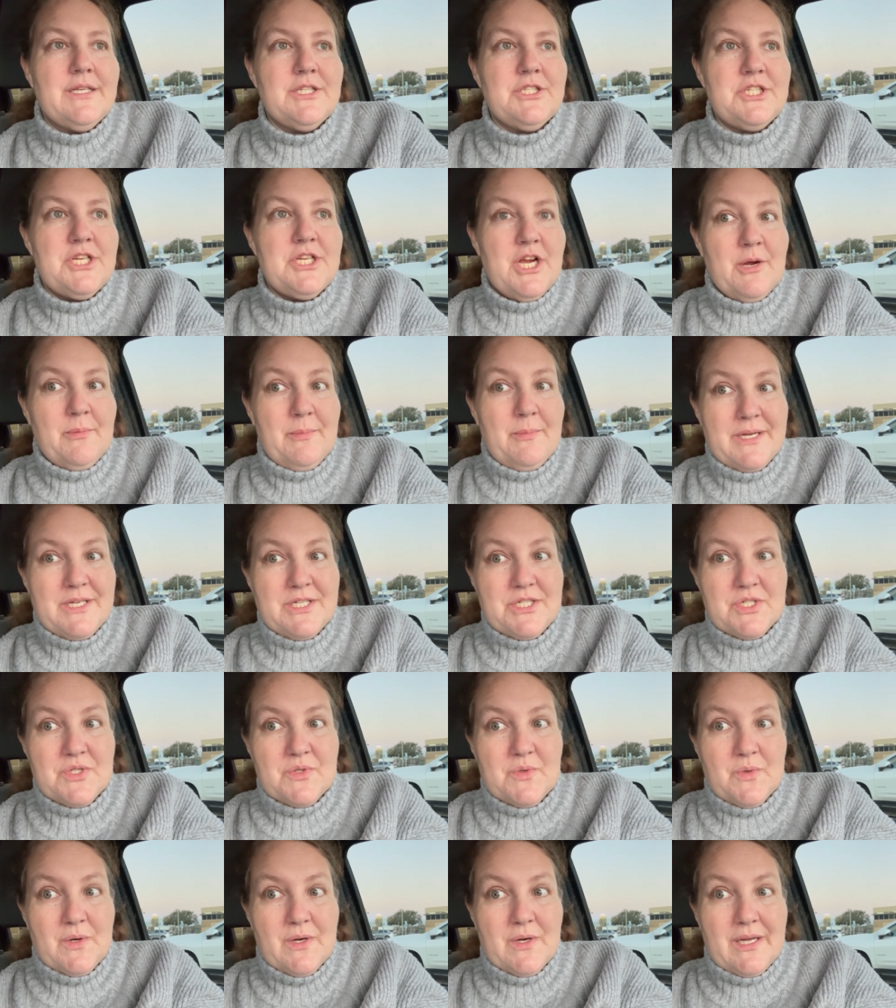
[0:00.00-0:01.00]
share my
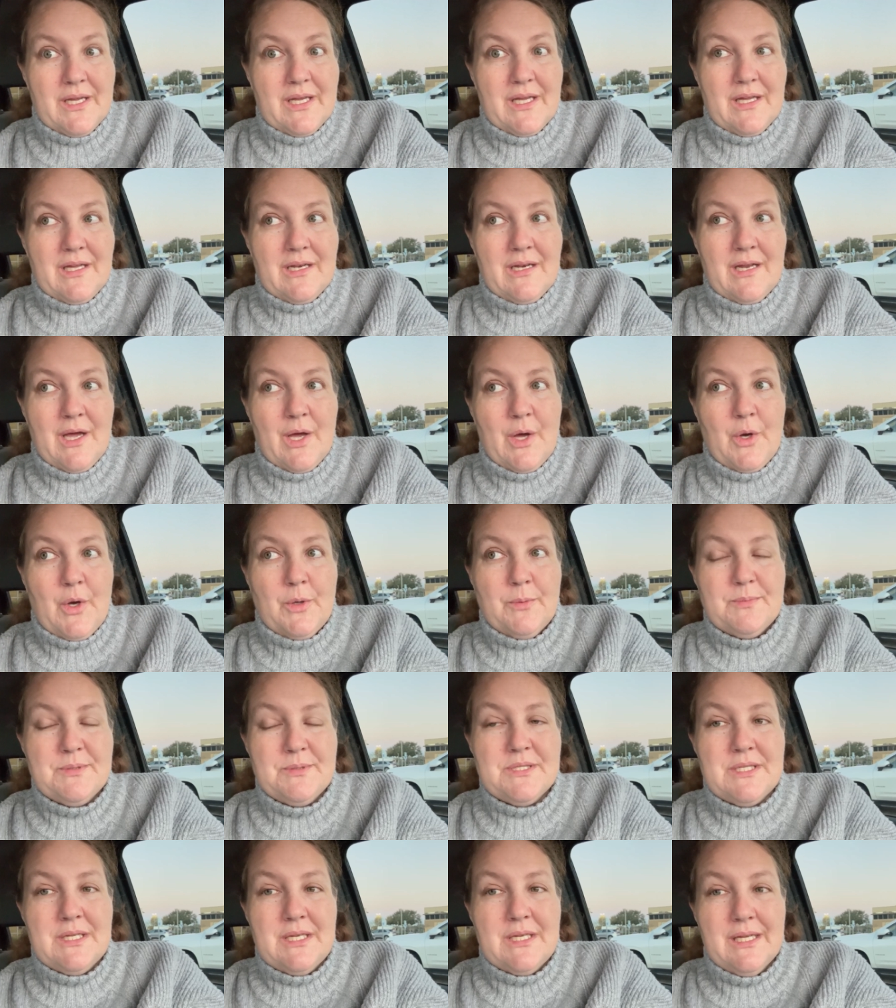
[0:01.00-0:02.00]
story in
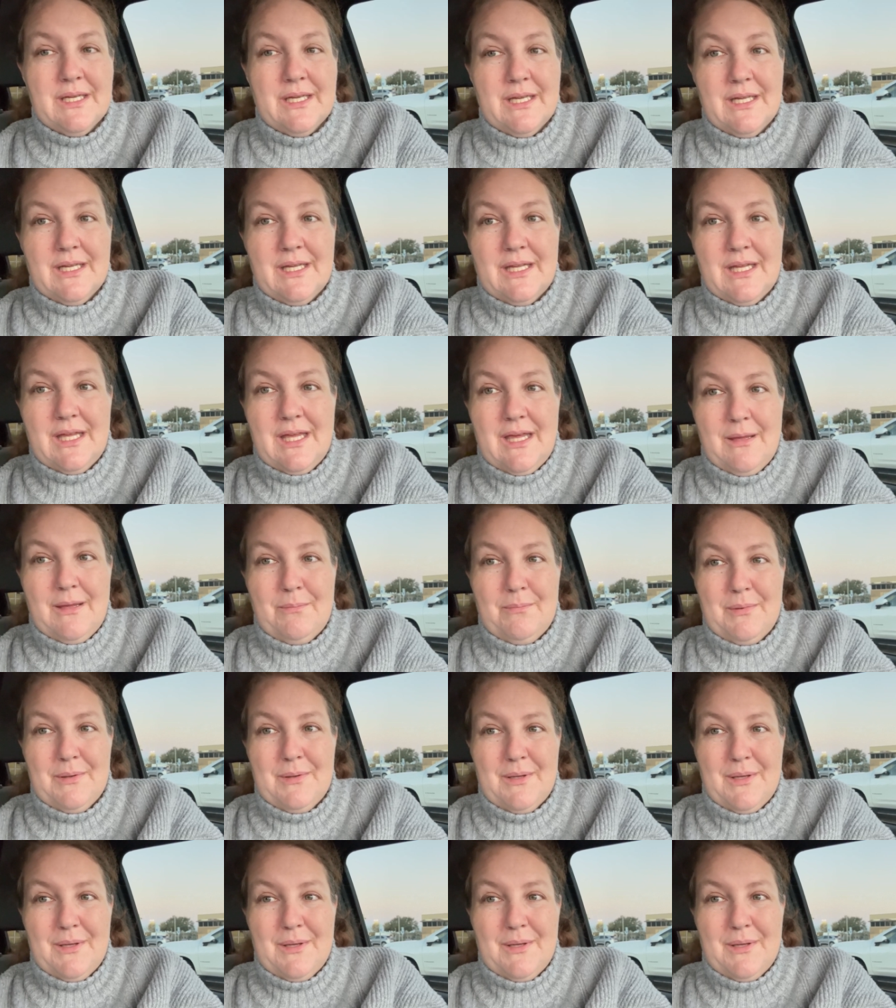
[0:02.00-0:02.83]
hopes that it can keep,